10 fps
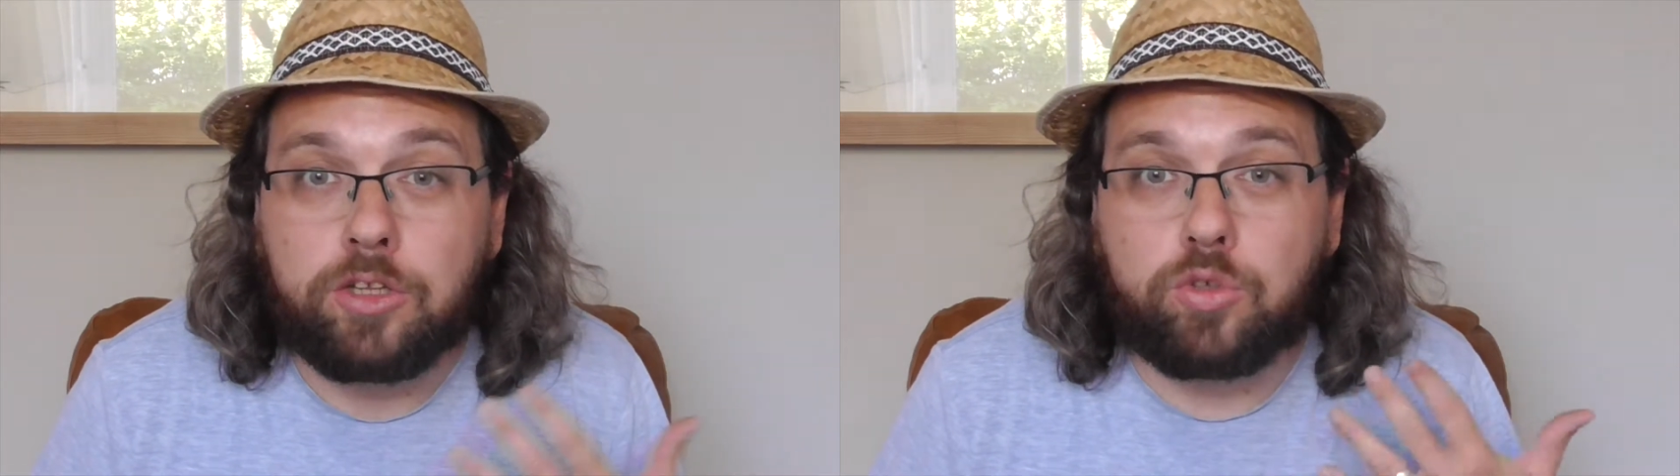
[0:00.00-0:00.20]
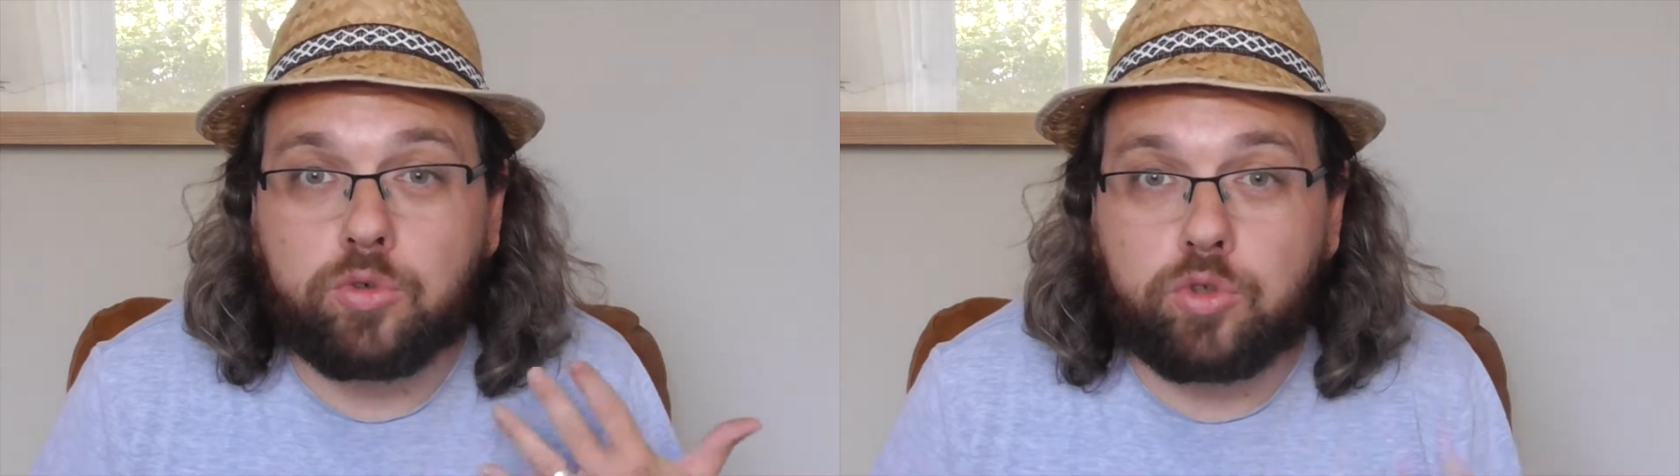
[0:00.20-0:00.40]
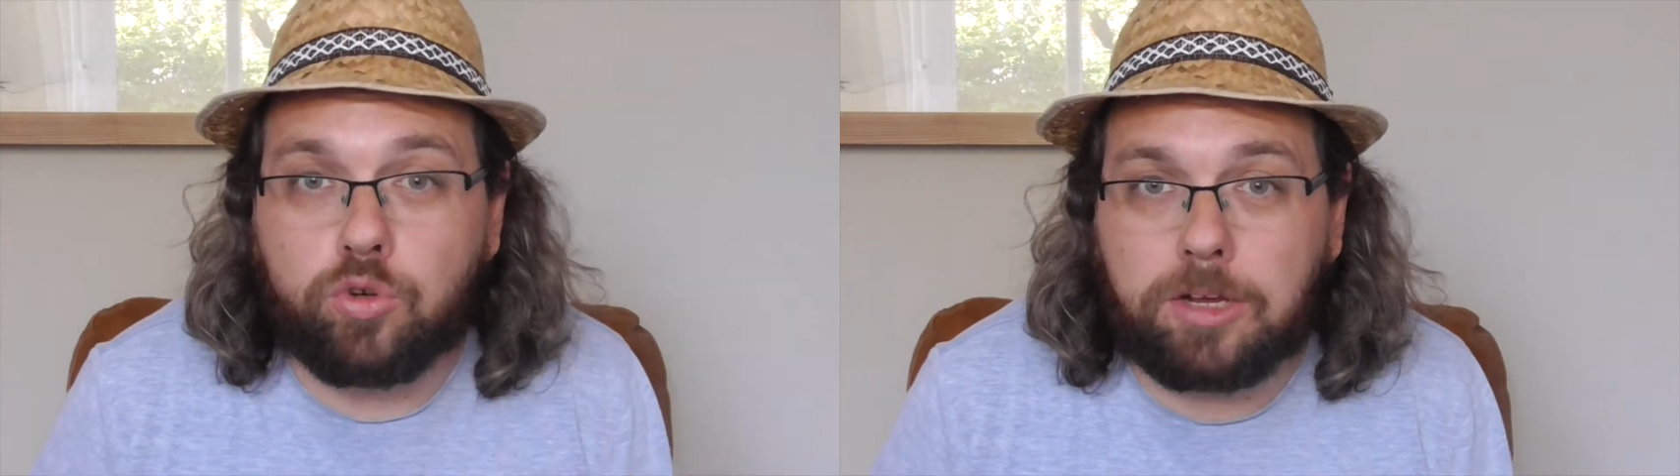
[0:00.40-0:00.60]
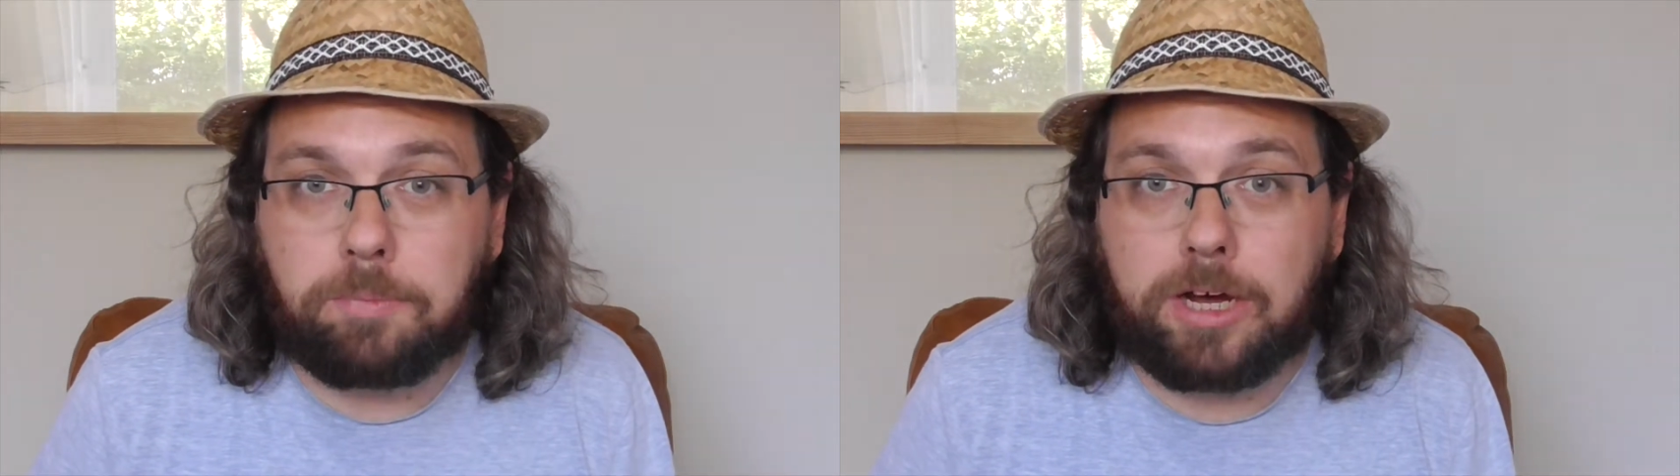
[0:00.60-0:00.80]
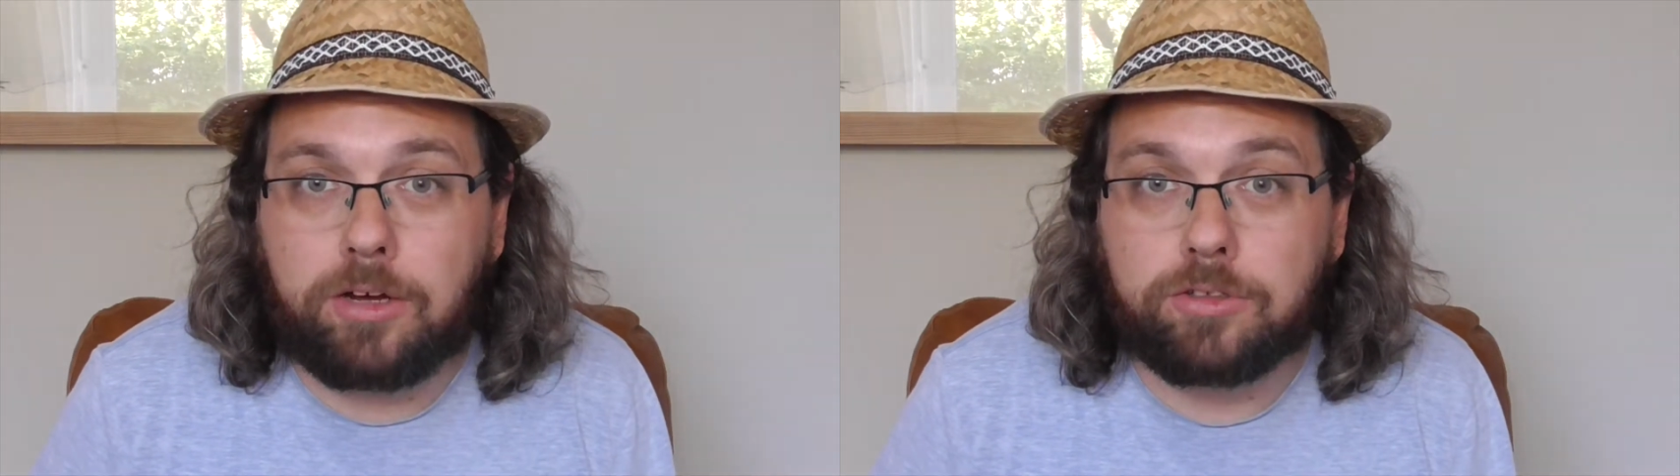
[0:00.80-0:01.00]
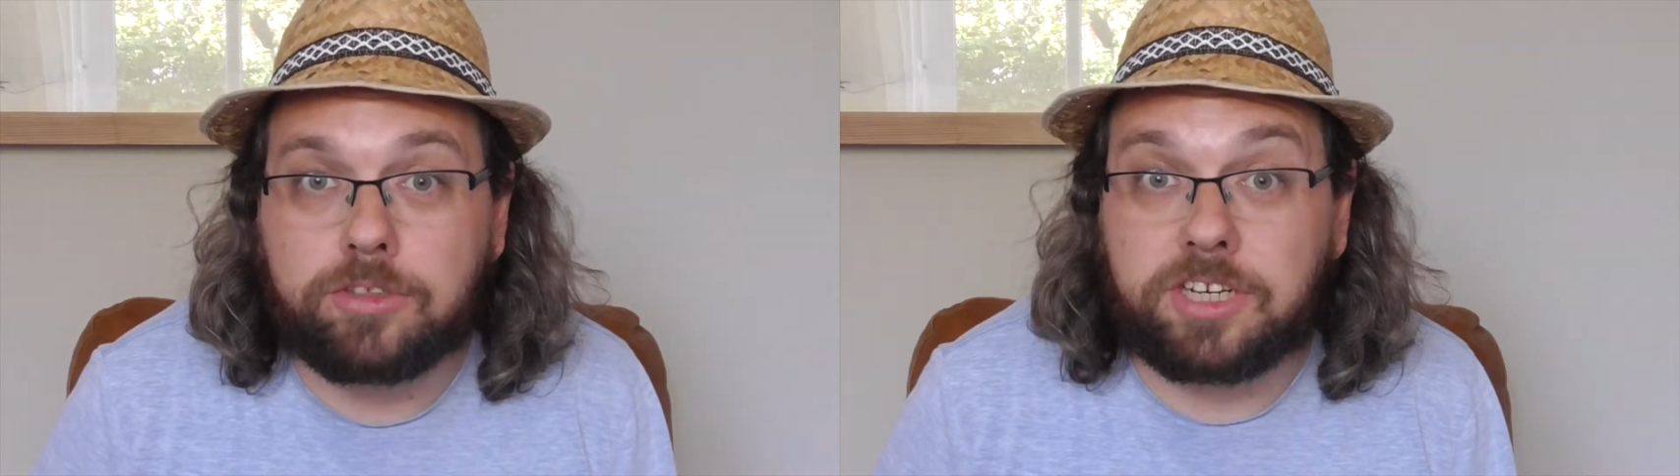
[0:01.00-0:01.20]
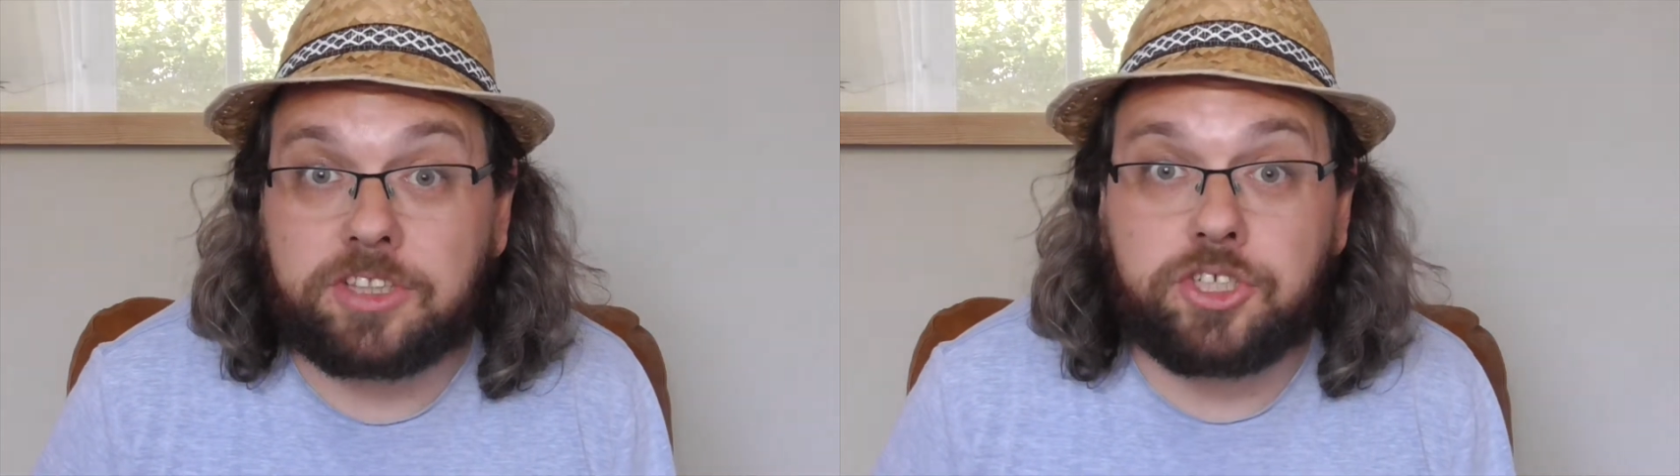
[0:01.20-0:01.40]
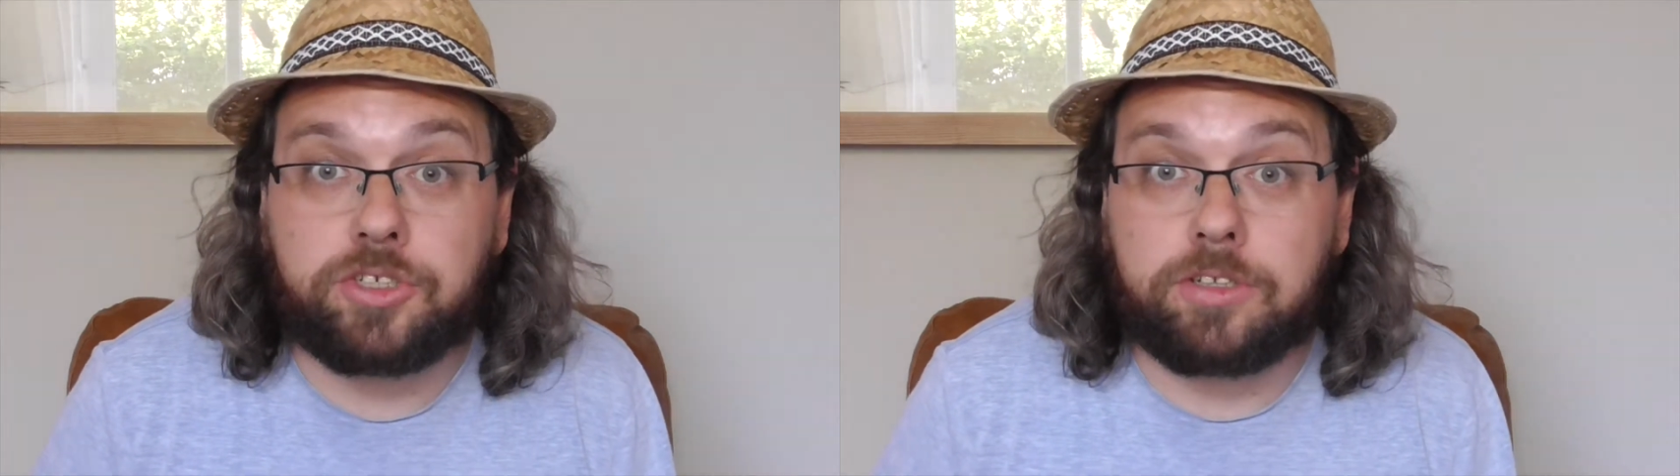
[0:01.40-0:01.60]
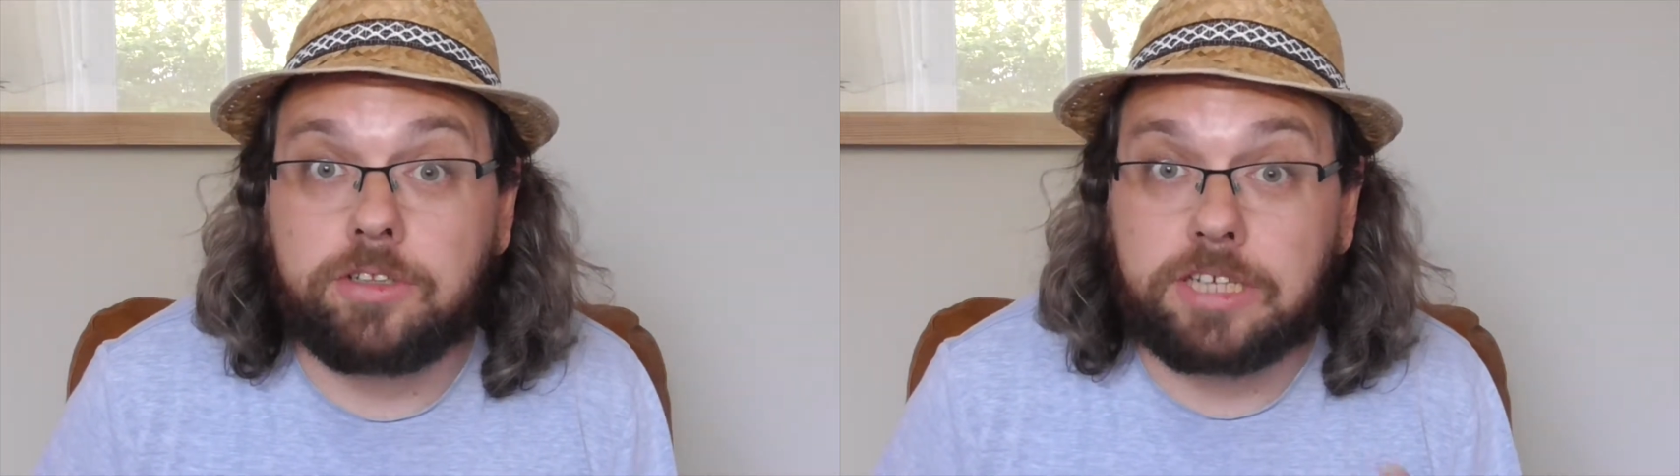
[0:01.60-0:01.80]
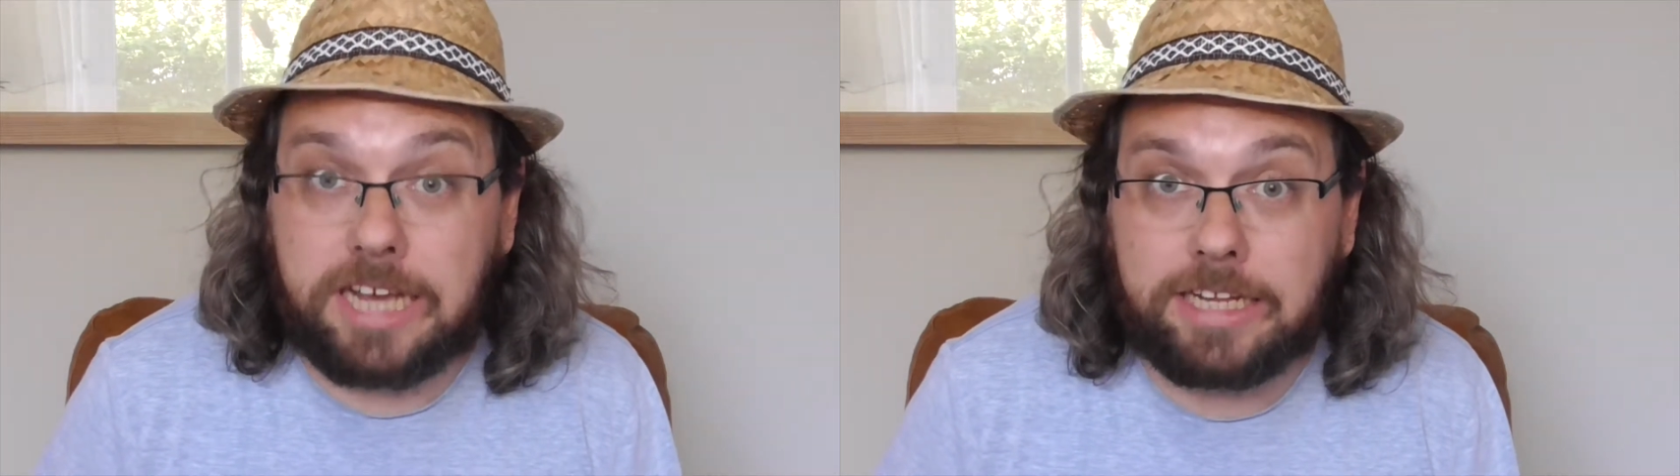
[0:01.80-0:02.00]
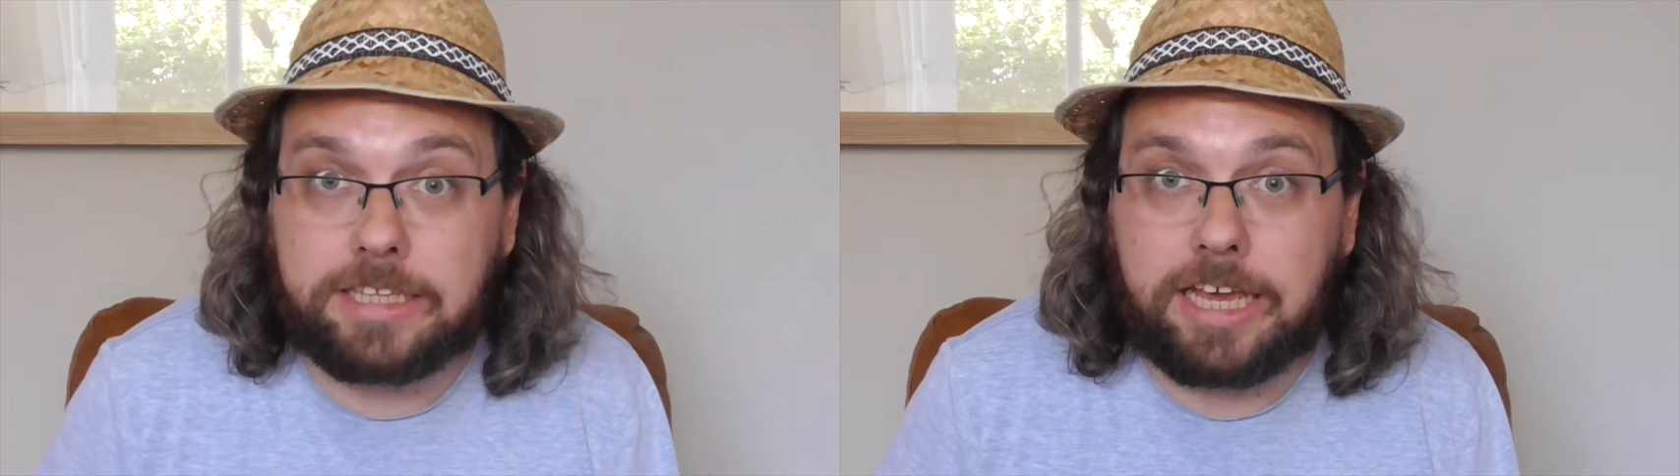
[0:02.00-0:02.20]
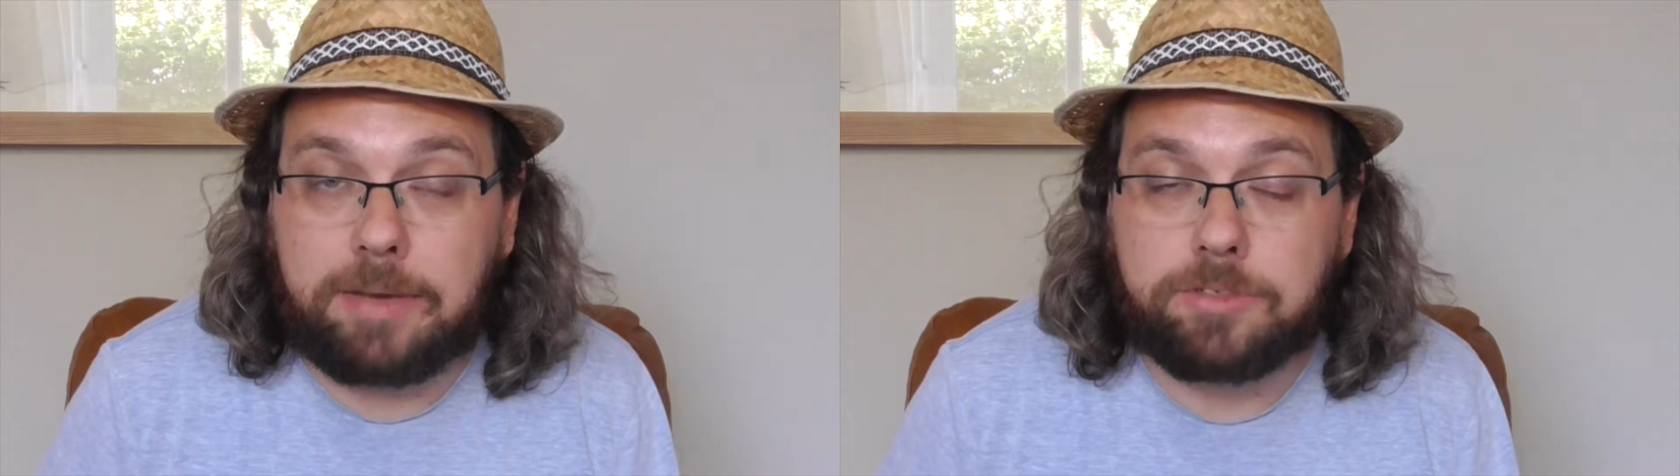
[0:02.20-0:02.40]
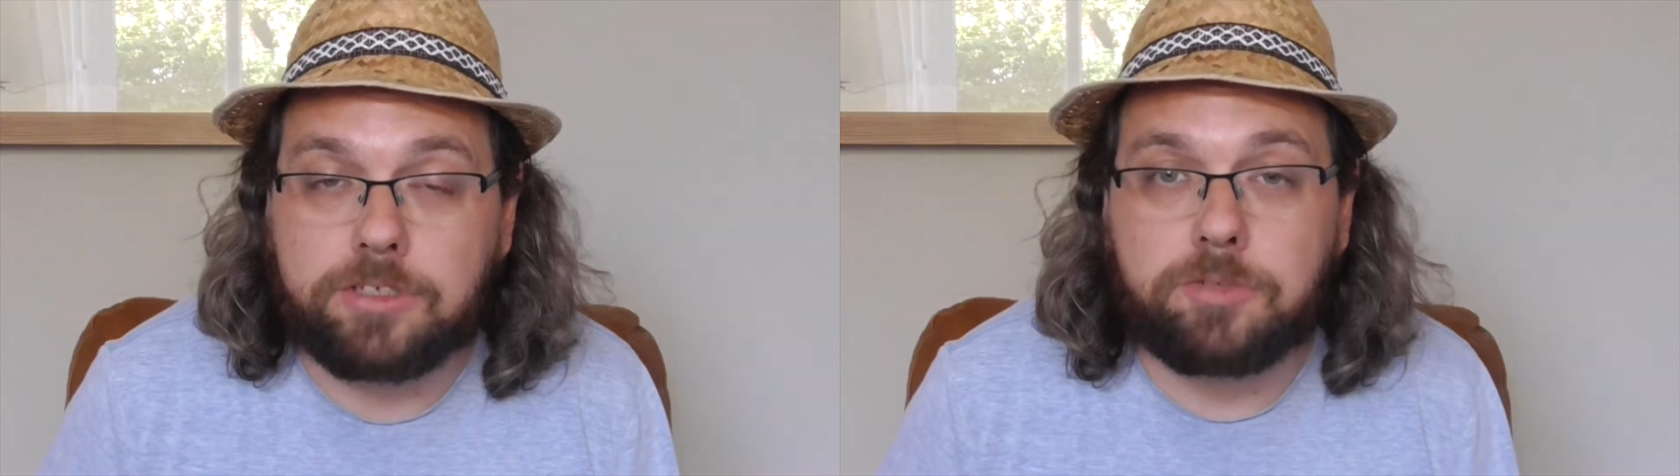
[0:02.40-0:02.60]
to talk about traditional card games,